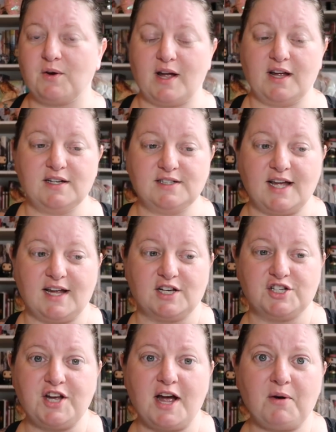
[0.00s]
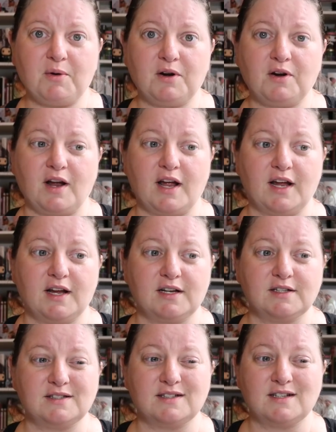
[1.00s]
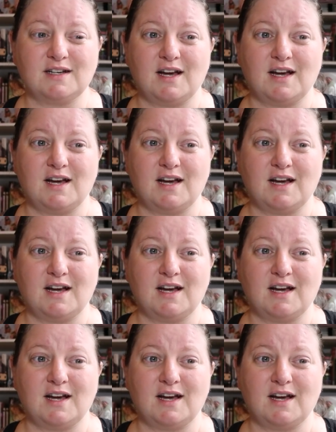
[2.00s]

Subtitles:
and take a shower, and